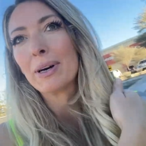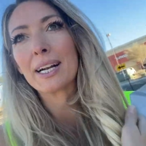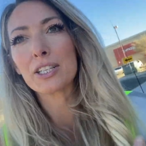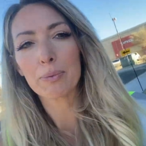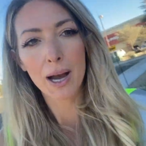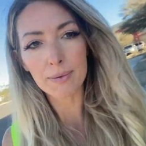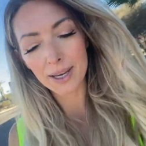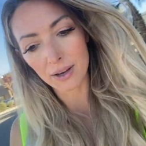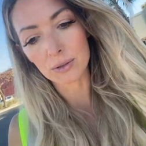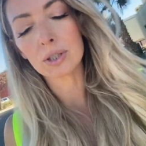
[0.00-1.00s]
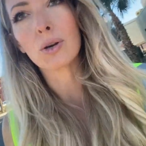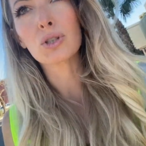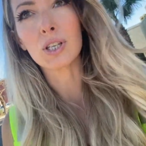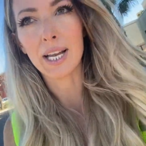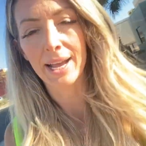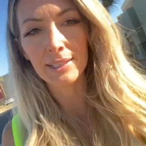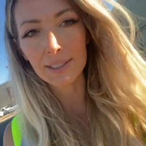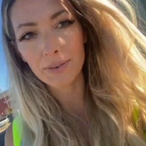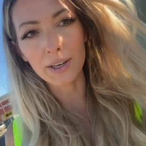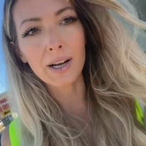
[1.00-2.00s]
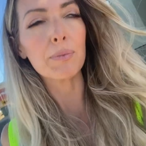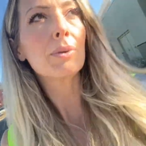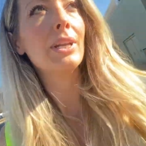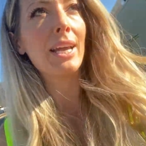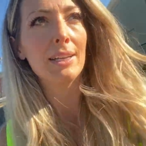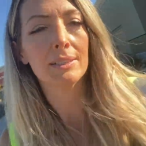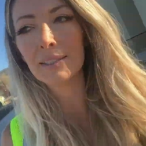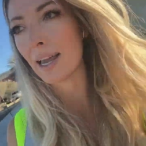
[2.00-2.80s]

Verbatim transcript: but I should probably go socialize for a couple days